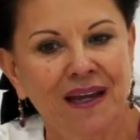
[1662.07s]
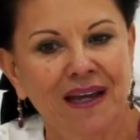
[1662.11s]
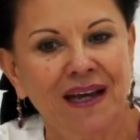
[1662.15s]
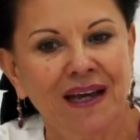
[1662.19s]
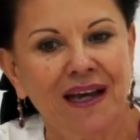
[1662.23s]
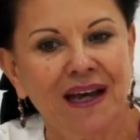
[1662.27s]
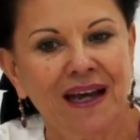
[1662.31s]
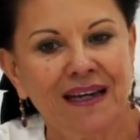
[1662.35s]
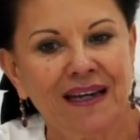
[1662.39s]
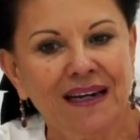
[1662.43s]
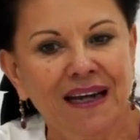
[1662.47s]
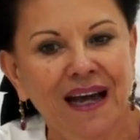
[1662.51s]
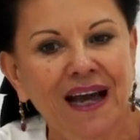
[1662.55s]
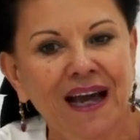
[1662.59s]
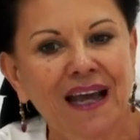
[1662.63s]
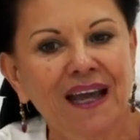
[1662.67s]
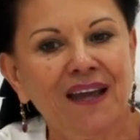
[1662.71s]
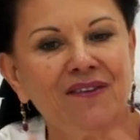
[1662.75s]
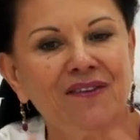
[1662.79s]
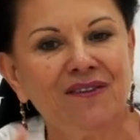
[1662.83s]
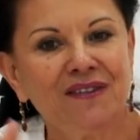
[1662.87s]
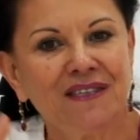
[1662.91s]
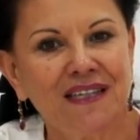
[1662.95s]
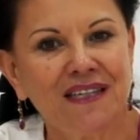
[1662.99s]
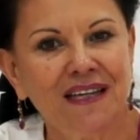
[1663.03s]
And I
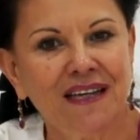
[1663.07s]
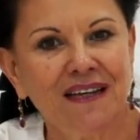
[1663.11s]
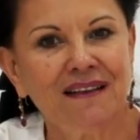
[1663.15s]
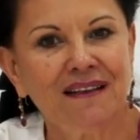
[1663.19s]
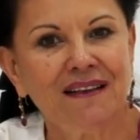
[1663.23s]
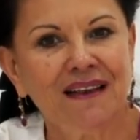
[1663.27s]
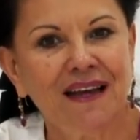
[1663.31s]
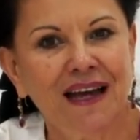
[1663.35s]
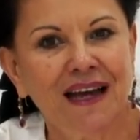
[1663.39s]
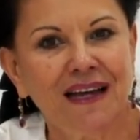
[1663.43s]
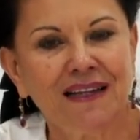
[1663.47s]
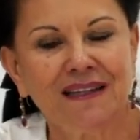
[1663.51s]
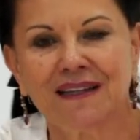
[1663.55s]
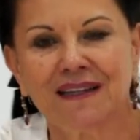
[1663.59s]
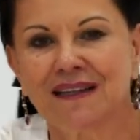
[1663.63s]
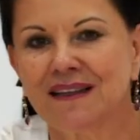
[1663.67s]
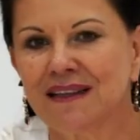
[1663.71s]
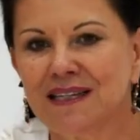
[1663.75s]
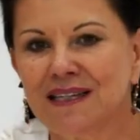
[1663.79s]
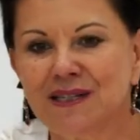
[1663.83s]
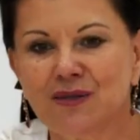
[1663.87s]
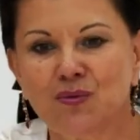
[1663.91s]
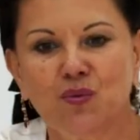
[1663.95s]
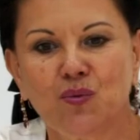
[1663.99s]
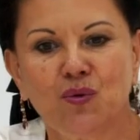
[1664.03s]
have seen that, and
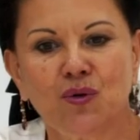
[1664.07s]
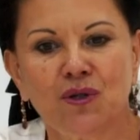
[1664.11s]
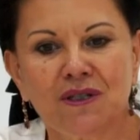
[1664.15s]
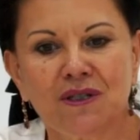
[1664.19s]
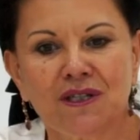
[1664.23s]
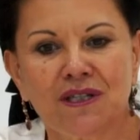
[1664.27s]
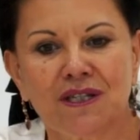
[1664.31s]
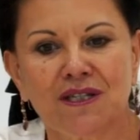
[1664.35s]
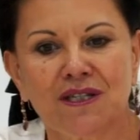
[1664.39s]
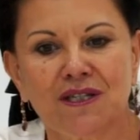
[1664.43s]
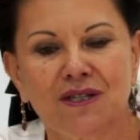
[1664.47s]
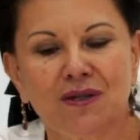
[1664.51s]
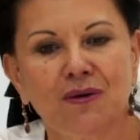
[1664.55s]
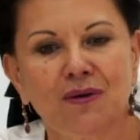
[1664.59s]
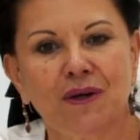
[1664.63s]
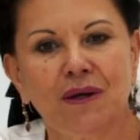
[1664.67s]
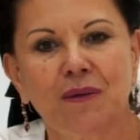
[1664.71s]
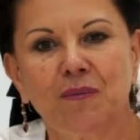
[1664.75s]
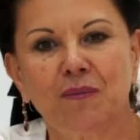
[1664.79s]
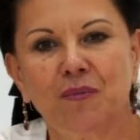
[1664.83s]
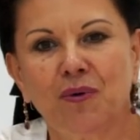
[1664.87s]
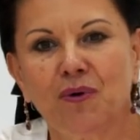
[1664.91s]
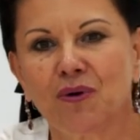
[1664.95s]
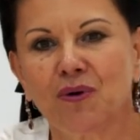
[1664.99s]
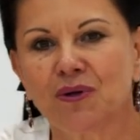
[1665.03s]
this was so
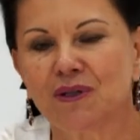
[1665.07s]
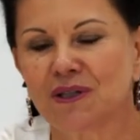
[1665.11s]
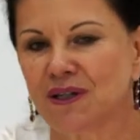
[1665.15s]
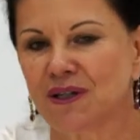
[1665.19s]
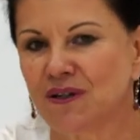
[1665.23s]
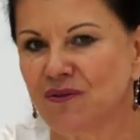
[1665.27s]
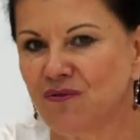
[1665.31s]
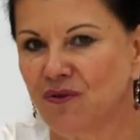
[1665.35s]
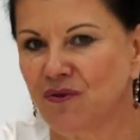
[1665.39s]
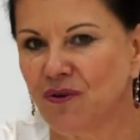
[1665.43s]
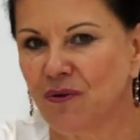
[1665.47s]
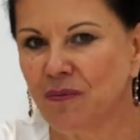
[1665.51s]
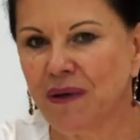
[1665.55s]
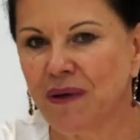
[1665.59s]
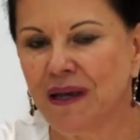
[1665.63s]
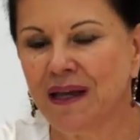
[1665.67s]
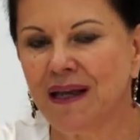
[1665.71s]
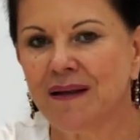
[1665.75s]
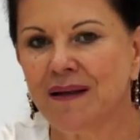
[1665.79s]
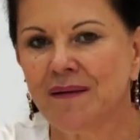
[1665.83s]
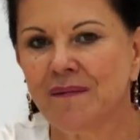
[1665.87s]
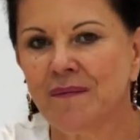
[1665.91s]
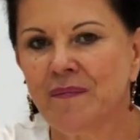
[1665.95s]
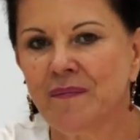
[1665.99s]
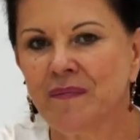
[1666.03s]
important for me.
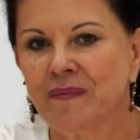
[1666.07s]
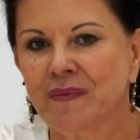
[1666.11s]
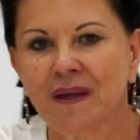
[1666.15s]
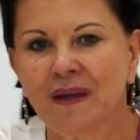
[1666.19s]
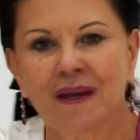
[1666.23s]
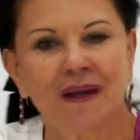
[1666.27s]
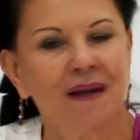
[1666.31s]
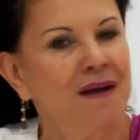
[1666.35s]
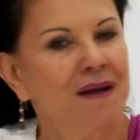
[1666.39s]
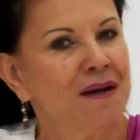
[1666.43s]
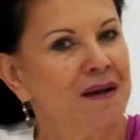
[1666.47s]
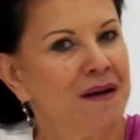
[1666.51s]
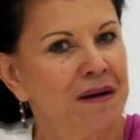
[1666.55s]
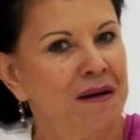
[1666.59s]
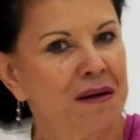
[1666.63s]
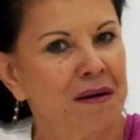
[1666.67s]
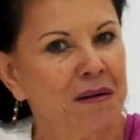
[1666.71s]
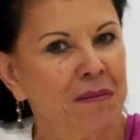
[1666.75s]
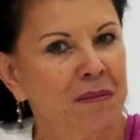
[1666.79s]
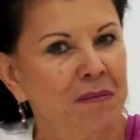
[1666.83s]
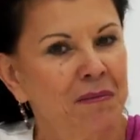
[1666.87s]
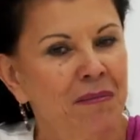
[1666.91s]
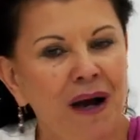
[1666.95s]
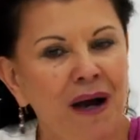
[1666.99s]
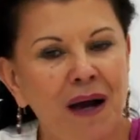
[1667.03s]

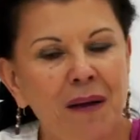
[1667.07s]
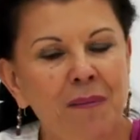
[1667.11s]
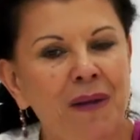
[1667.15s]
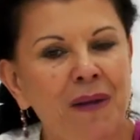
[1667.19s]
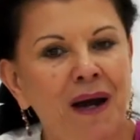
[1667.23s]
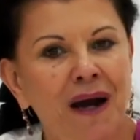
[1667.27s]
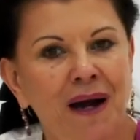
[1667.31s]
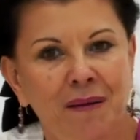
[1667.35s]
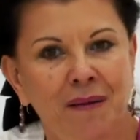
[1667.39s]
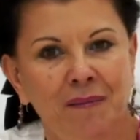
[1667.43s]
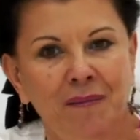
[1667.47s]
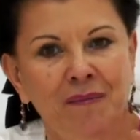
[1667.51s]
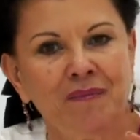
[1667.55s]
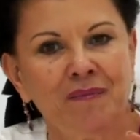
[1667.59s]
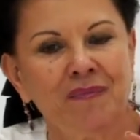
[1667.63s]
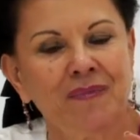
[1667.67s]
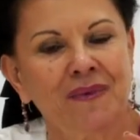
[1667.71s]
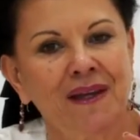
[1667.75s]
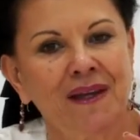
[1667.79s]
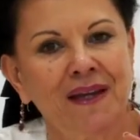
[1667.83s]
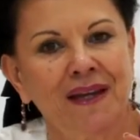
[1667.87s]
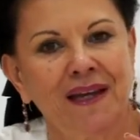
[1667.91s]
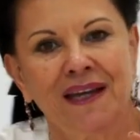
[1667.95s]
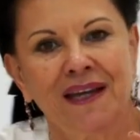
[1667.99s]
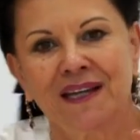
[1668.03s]
My mom
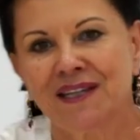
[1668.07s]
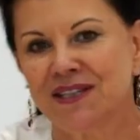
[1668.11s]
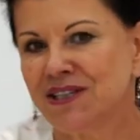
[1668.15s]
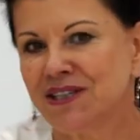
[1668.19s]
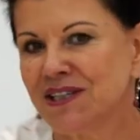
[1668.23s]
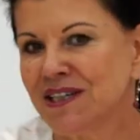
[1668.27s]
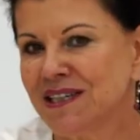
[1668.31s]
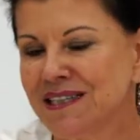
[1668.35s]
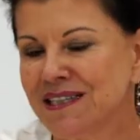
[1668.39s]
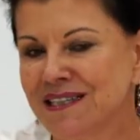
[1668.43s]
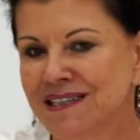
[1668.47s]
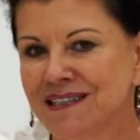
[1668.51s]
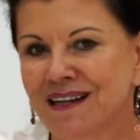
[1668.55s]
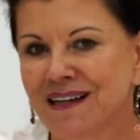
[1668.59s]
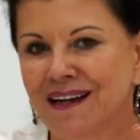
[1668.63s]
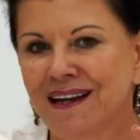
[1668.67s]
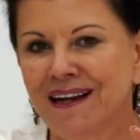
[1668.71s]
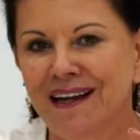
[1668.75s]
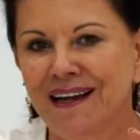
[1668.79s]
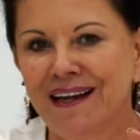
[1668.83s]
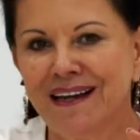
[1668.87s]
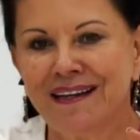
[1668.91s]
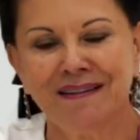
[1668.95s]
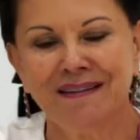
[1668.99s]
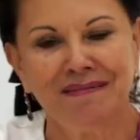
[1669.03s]
has just
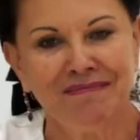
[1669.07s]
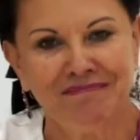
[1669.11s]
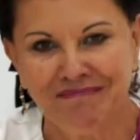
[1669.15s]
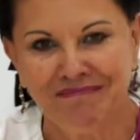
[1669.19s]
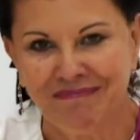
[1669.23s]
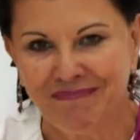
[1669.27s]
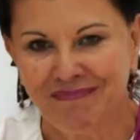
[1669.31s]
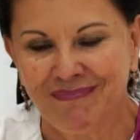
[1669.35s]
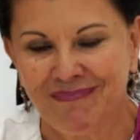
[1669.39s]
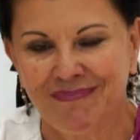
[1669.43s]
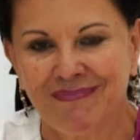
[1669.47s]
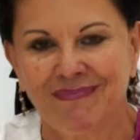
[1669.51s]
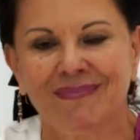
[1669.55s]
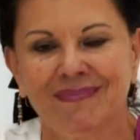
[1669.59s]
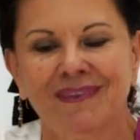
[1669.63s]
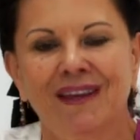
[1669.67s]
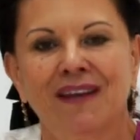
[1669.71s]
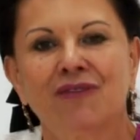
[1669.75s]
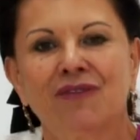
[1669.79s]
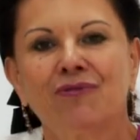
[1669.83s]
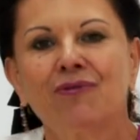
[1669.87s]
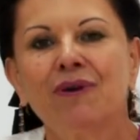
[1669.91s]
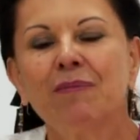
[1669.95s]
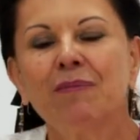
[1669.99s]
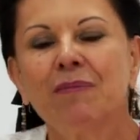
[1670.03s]
died
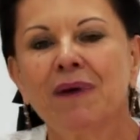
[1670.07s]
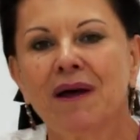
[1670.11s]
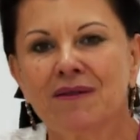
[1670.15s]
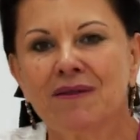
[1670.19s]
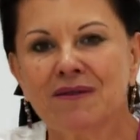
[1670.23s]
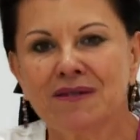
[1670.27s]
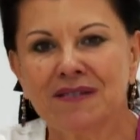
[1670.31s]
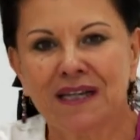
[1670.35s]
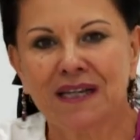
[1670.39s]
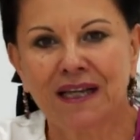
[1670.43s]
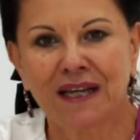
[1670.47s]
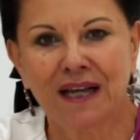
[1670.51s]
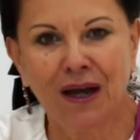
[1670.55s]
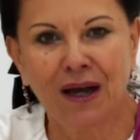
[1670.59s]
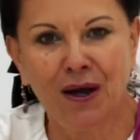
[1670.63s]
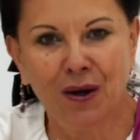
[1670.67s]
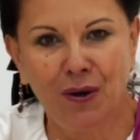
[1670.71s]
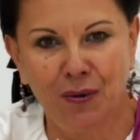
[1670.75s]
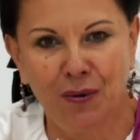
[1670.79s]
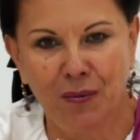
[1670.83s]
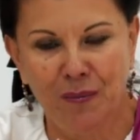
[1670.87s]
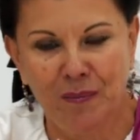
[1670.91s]
3 months ago,